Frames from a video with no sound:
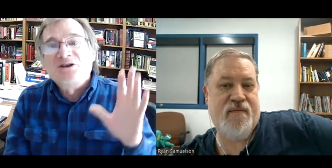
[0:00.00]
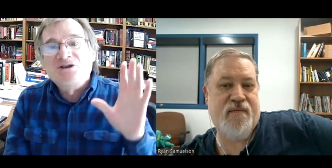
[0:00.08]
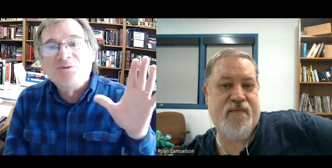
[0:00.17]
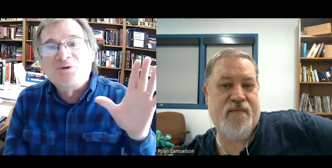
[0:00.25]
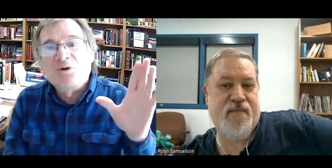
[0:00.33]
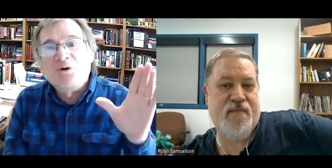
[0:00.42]

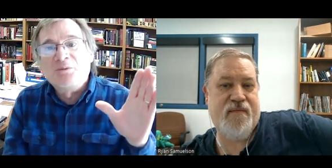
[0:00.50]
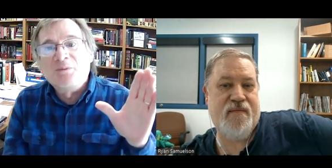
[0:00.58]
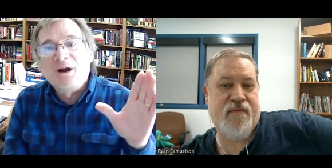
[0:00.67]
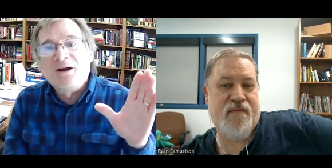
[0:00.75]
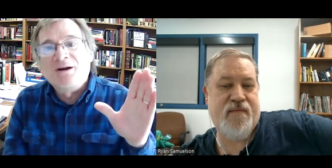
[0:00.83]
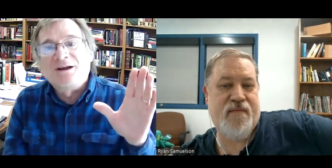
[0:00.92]
Speaker 1: Jim Crow
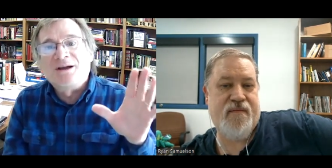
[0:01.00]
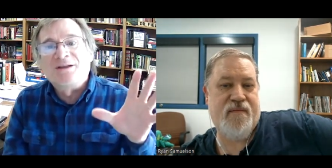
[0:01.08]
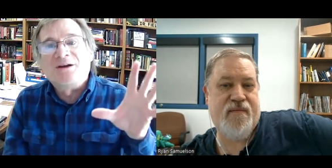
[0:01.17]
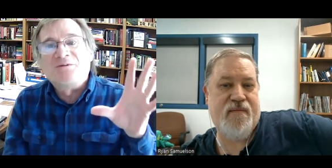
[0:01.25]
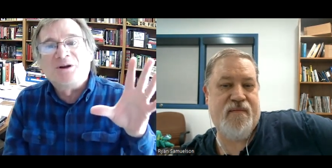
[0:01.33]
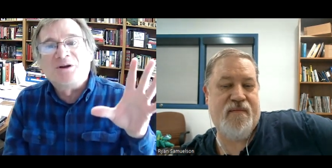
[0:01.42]
America
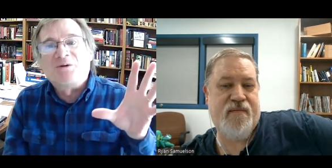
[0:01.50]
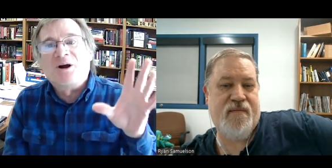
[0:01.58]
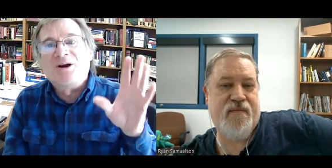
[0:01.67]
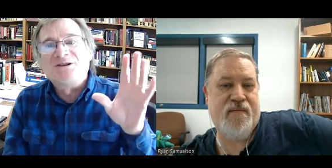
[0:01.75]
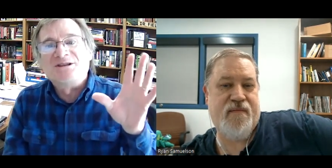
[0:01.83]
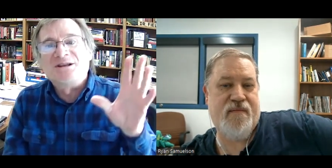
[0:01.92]
that
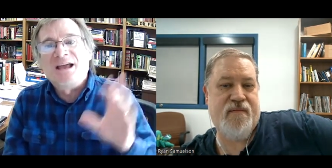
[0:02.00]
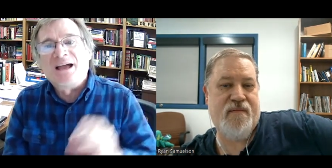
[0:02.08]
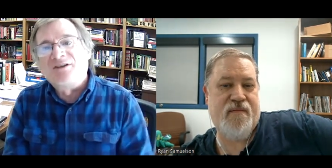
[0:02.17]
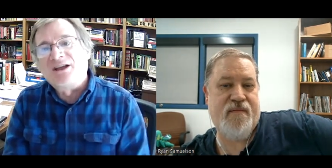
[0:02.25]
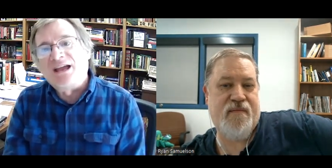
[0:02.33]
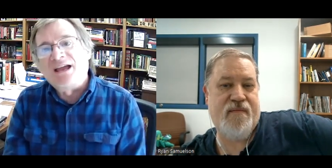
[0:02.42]
requires the
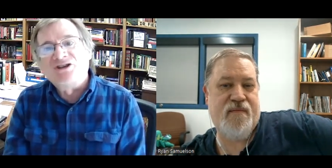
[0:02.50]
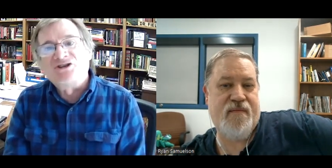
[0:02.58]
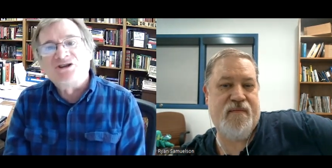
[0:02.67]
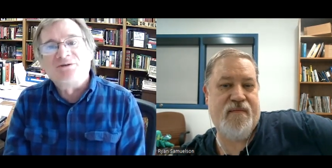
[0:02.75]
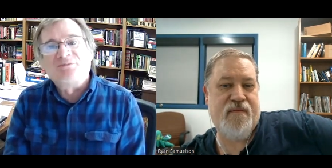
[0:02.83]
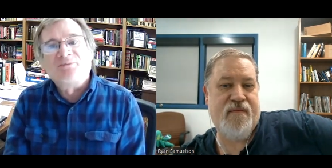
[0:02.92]

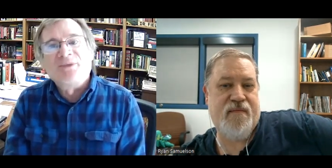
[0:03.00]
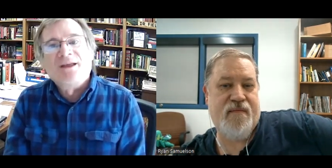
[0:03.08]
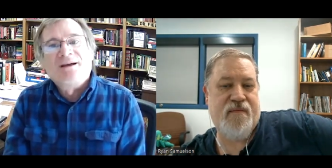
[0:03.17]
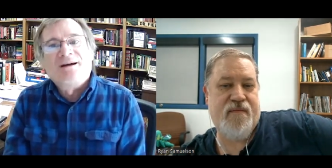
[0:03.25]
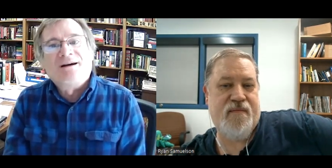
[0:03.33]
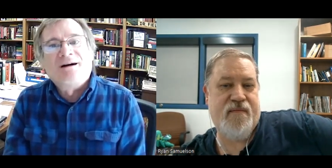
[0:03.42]
navigation
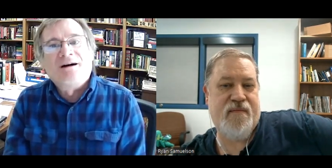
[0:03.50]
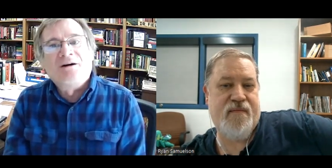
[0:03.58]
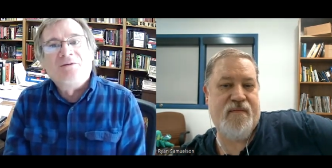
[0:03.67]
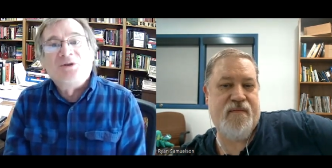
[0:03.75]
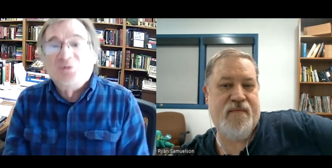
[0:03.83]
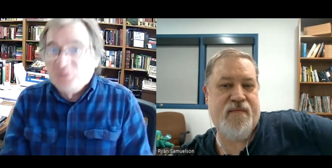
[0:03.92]

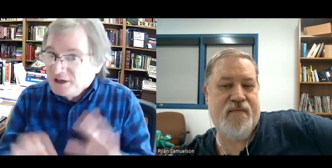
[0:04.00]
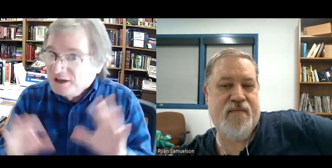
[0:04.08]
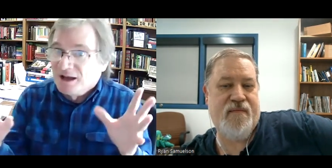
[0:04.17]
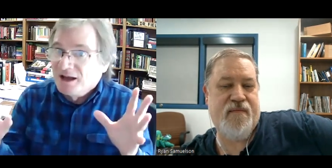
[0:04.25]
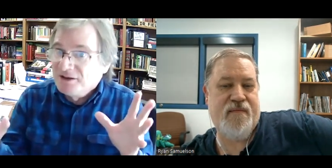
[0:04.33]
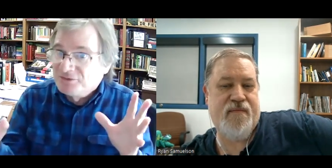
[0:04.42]
of the real
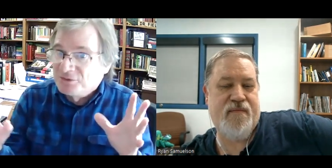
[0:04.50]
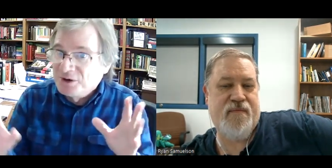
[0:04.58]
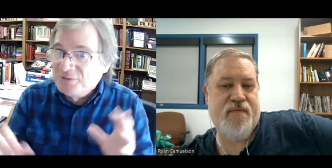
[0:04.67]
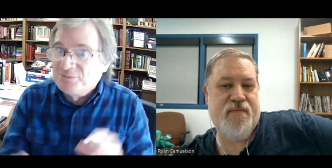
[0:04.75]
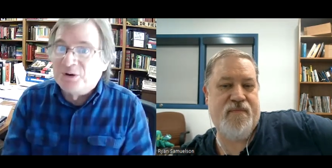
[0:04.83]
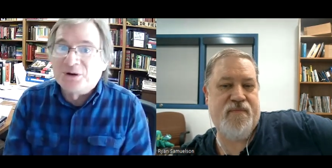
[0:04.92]
life
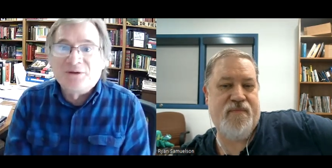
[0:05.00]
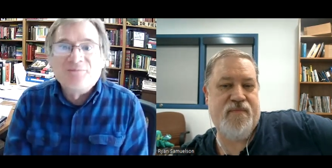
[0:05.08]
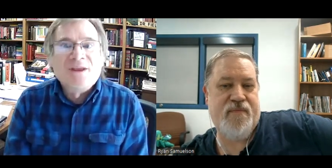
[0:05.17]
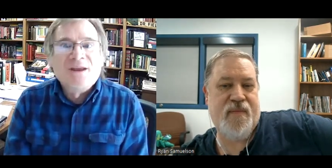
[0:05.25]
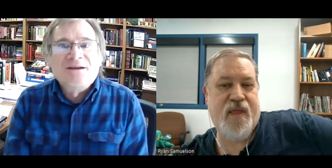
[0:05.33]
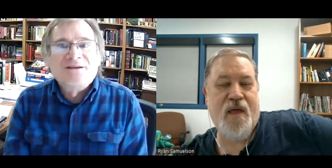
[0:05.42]
Green Book.
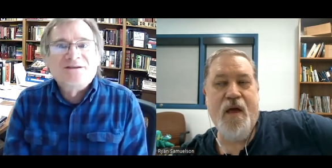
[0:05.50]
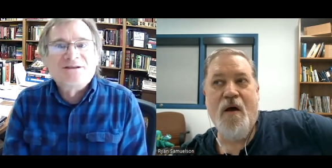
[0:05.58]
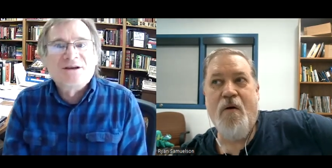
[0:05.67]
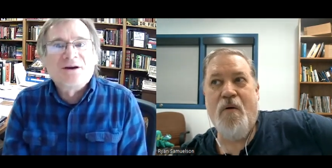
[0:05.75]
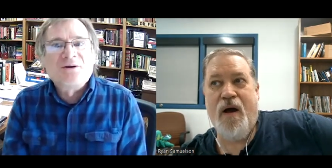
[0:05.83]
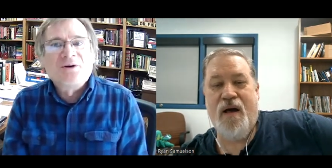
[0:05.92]

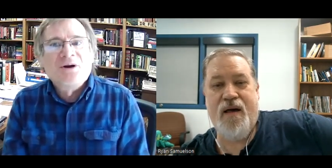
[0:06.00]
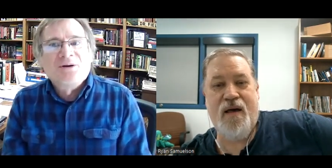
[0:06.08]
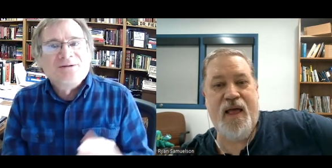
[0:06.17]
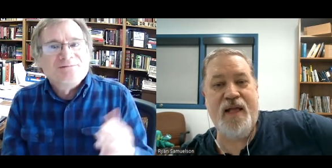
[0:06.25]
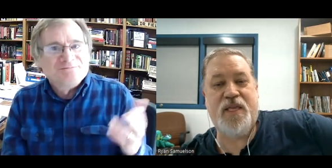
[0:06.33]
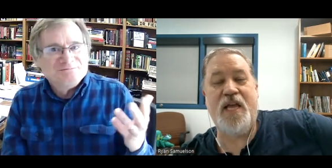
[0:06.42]
Speaker 2: So
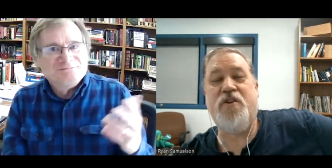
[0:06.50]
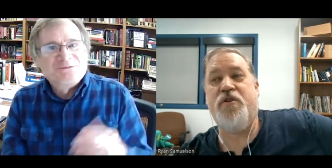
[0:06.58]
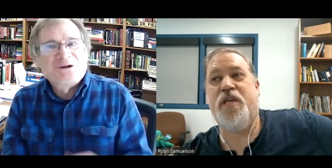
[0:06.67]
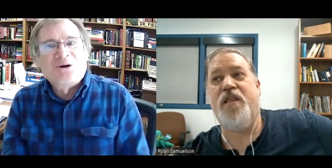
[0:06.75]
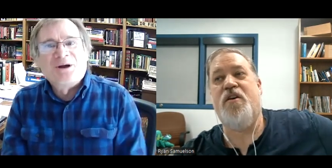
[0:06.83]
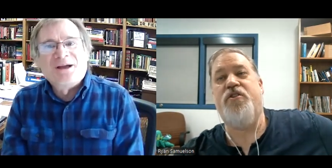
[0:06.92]
it's
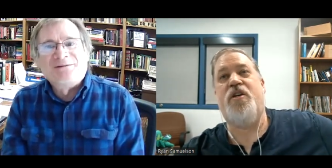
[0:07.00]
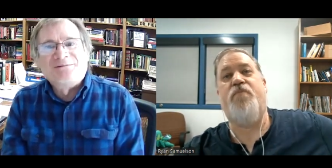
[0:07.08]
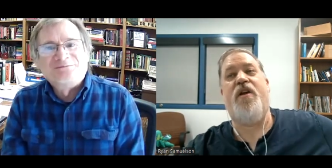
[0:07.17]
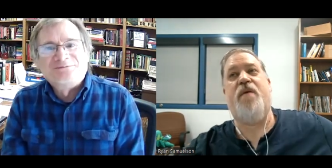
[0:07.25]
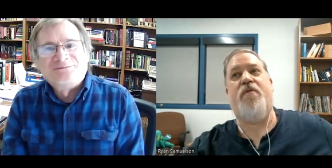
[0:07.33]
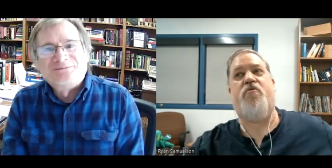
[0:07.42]
interesting that you
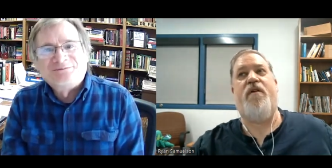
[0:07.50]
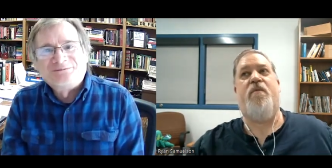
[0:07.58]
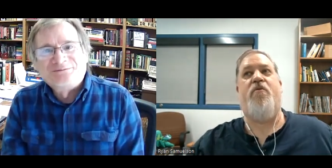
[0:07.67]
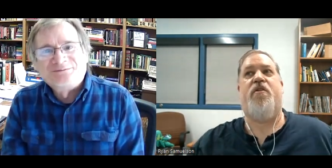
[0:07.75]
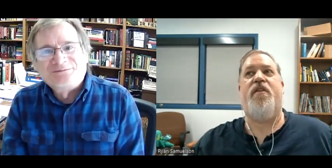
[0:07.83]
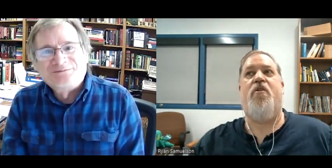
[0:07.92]
bring up the
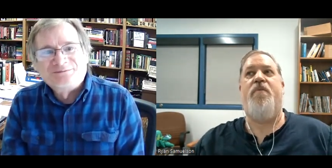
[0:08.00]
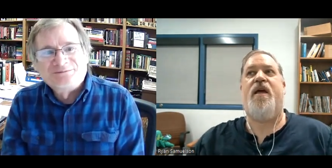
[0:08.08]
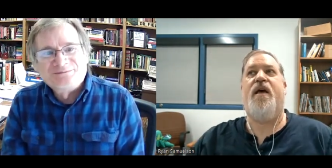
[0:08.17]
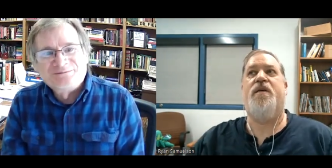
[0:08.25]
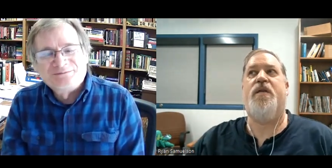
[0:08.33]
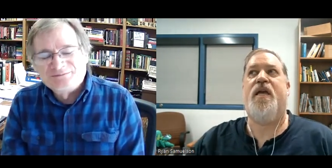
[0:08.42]
Green Book, though,
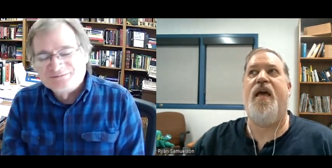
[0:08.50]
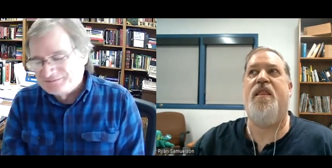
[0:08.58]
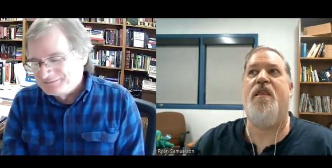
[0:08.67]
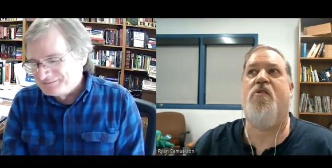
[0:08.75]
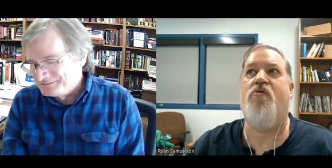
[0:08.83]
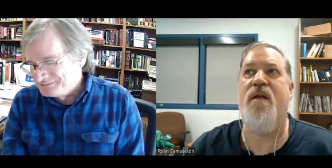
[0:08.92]
because
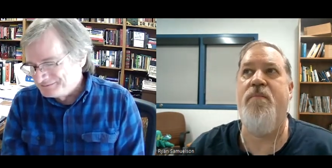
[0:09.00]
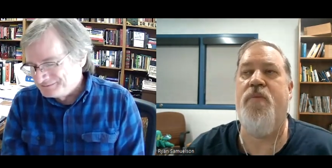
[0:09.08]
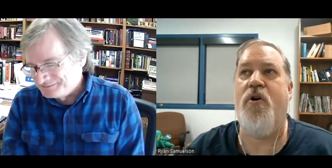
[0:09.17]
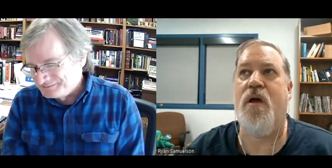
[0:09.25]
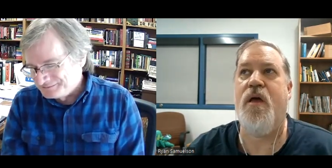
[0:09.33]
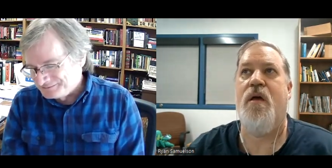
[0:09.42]
again, the Green
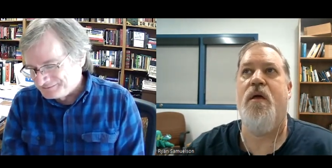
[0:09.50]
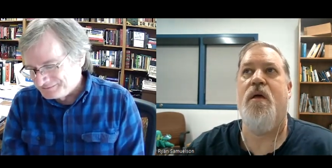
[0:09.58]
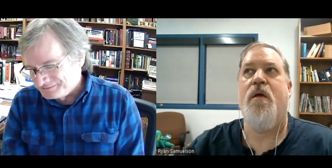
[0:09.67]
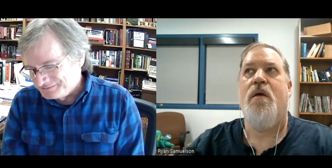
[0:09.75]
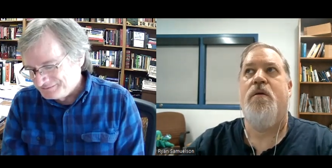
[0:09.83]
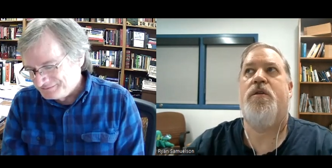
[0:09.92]
Book
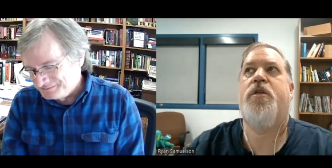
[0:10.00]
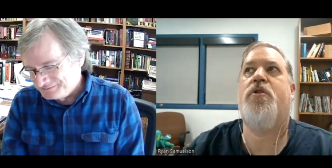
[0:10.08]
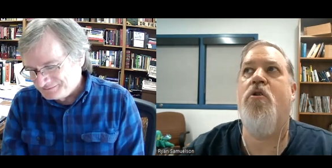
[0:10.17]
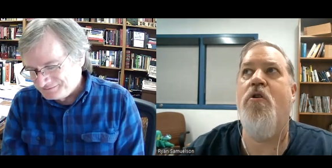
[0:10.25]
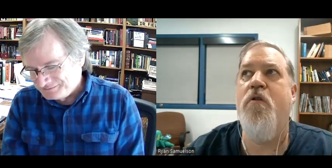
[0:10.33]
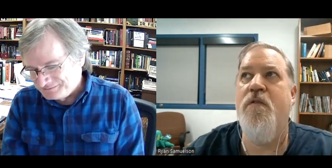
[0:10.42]

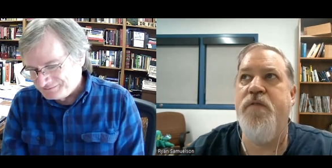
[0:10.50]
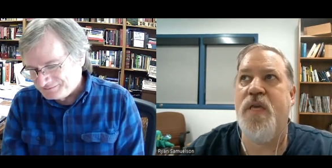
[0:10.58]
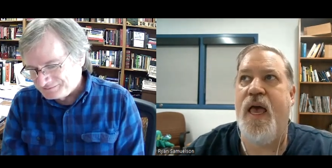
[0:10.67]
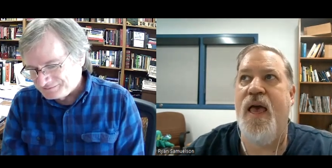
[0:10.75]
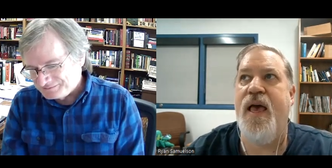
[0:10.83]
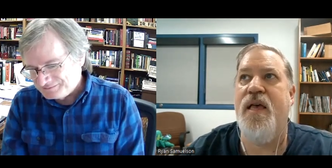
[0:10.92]

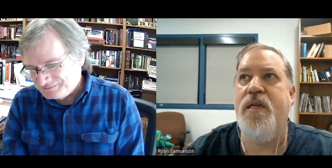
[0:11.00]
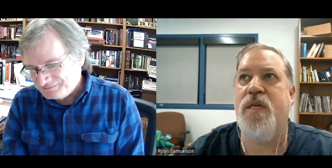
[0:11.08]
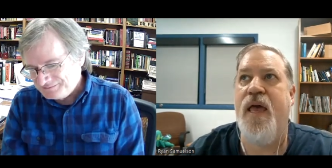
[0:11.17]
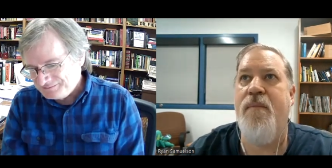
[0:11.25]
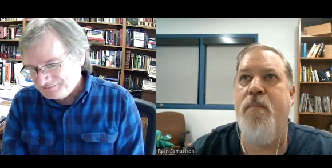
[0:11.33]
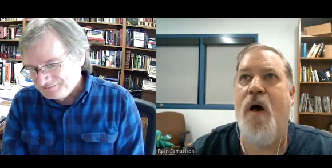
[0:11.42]
serves as a